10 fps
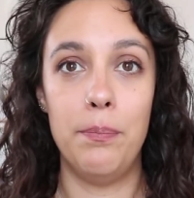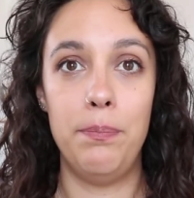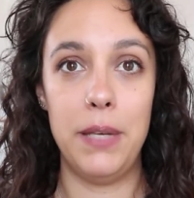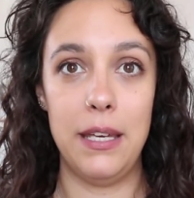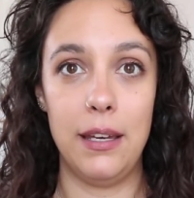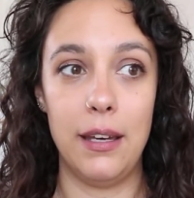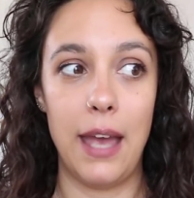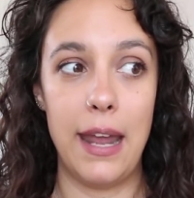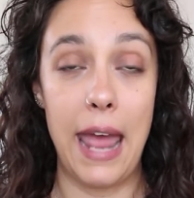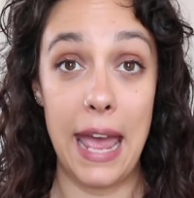being
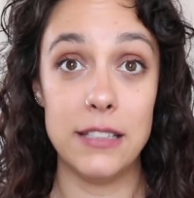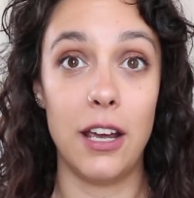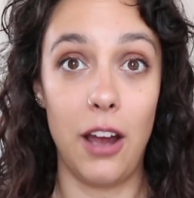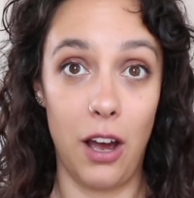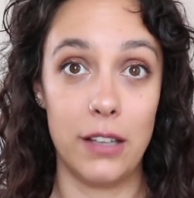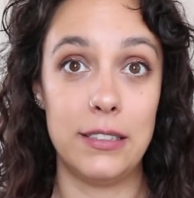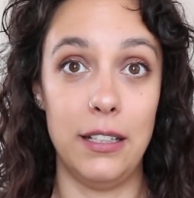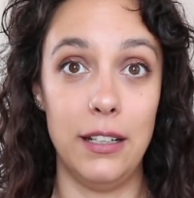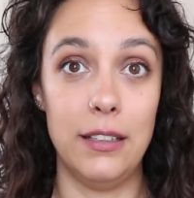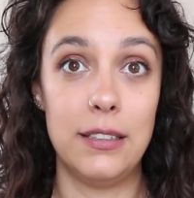an
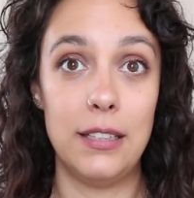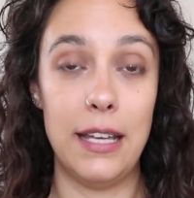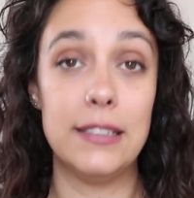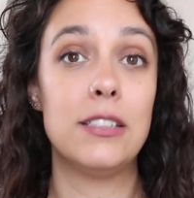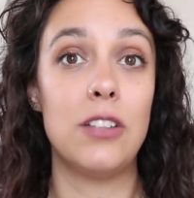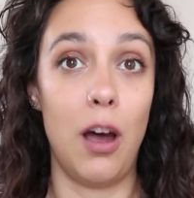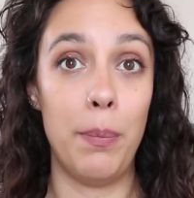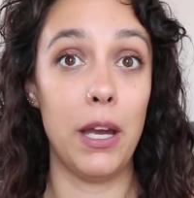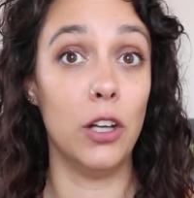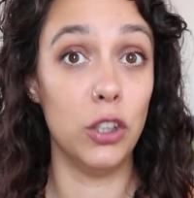antioxidant, it's
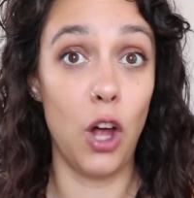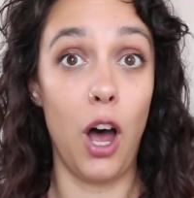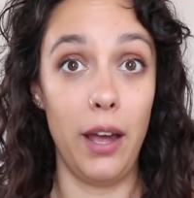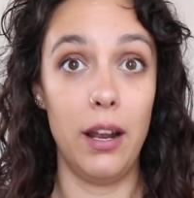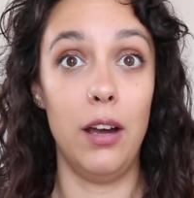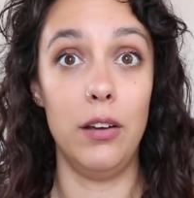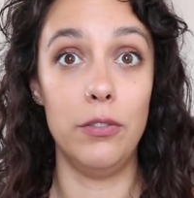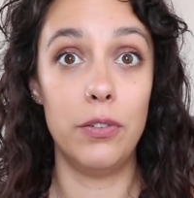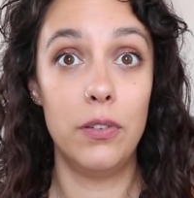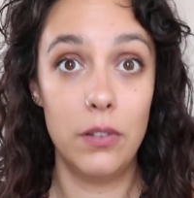stopping a lot
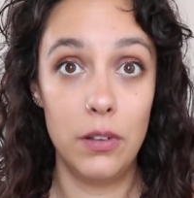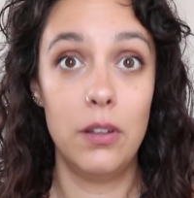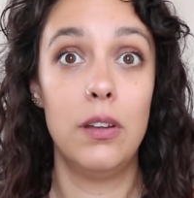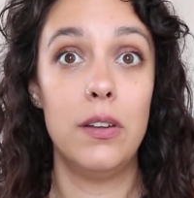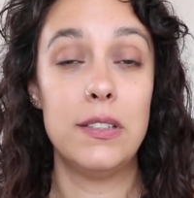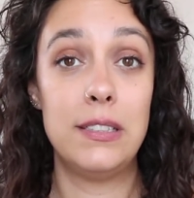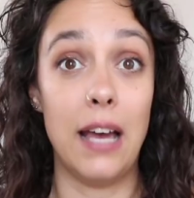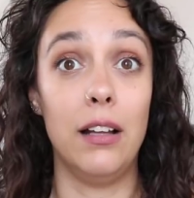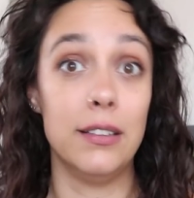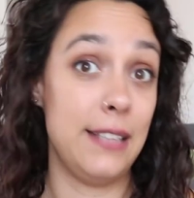of
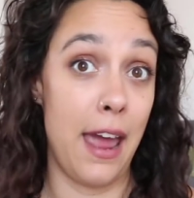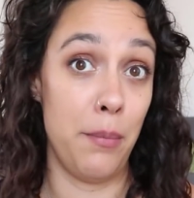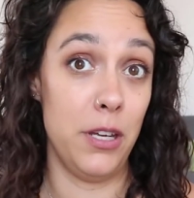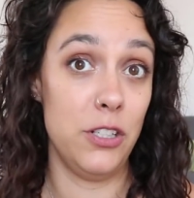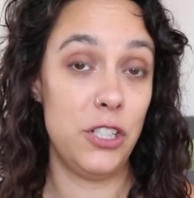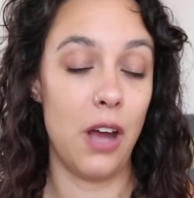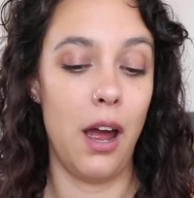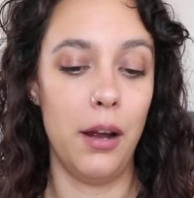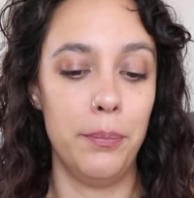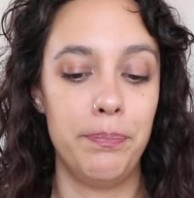cell damage,
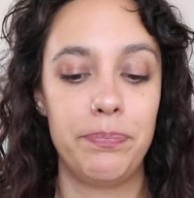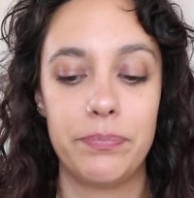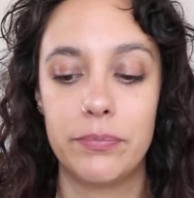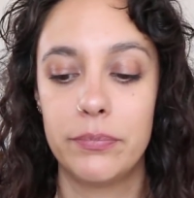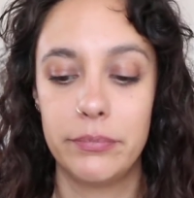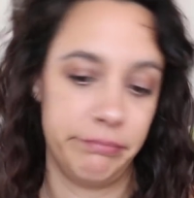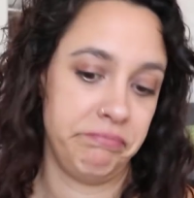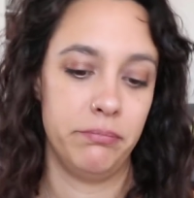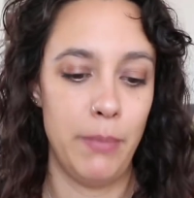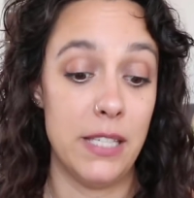
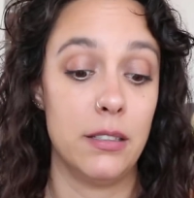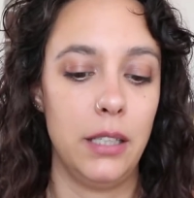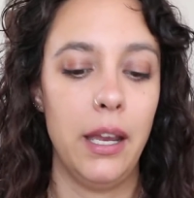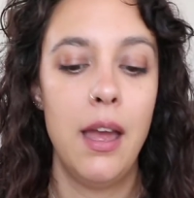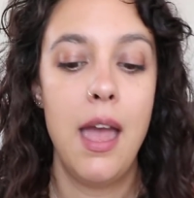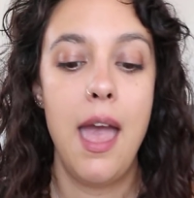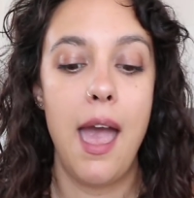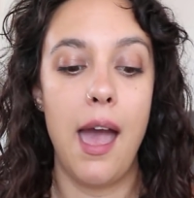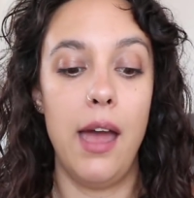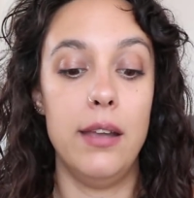basically.
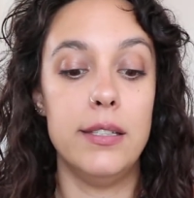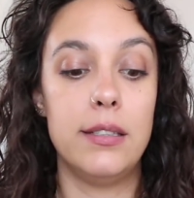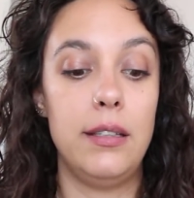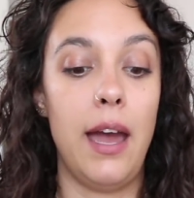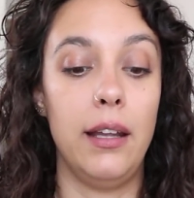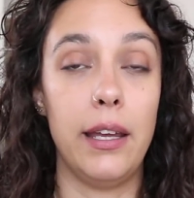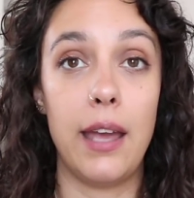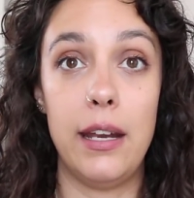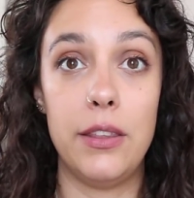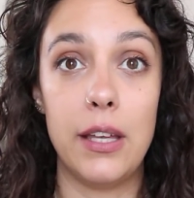And yeah, like
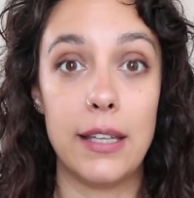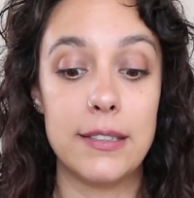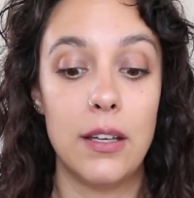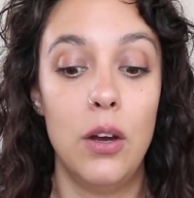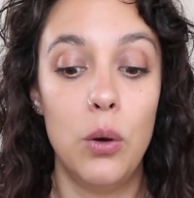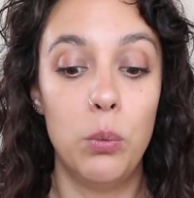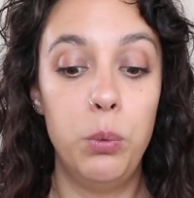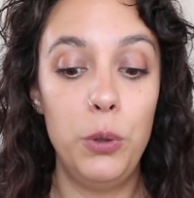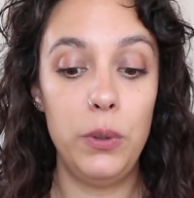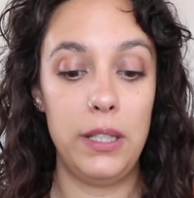anything that's
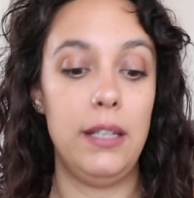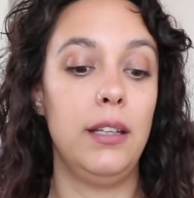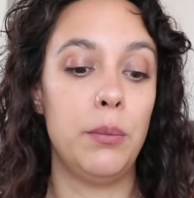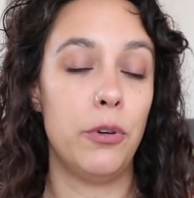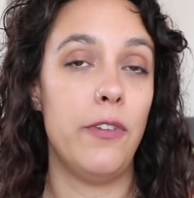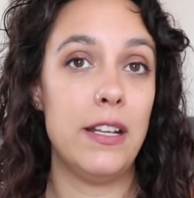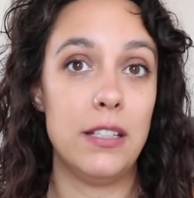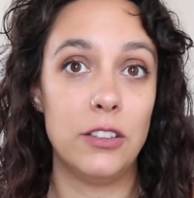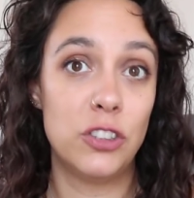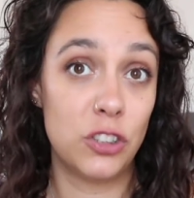wound healing,
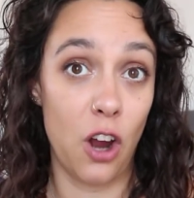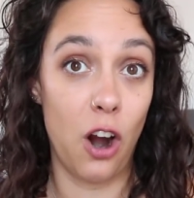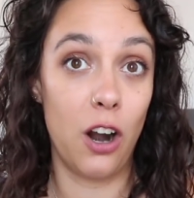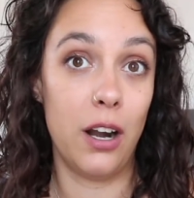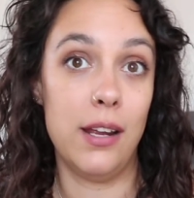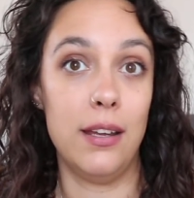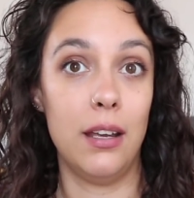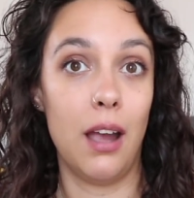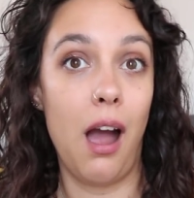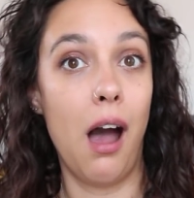preventing
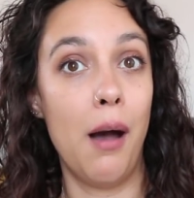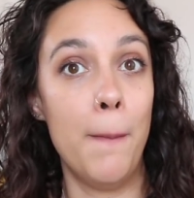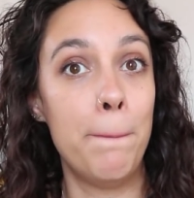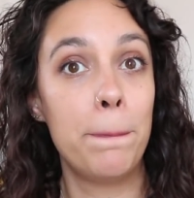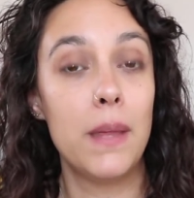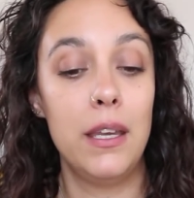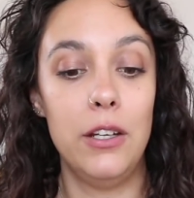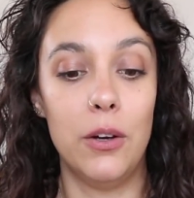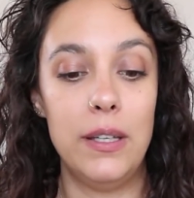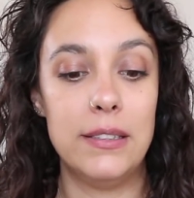scarring,
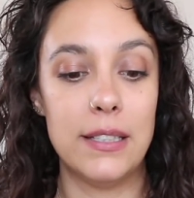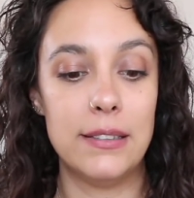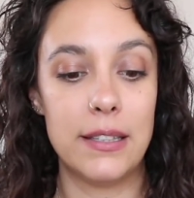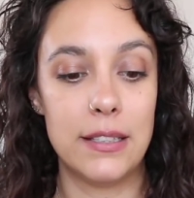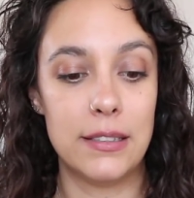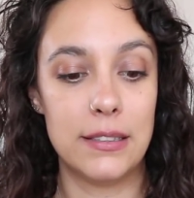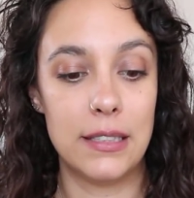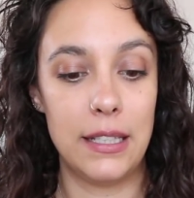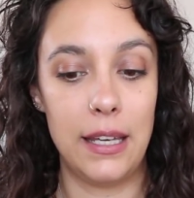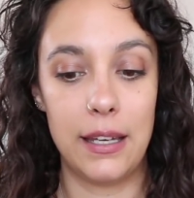you know, he says that
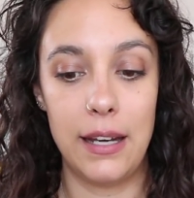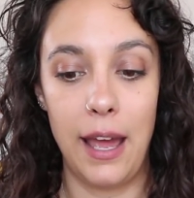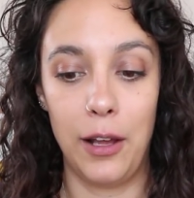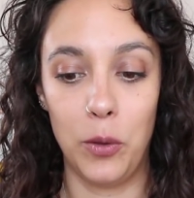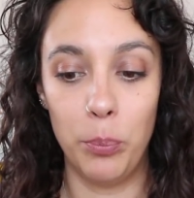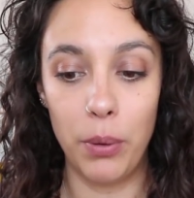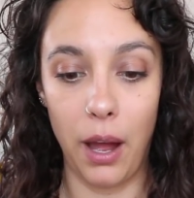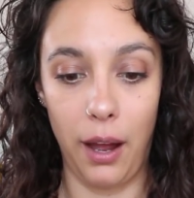it can help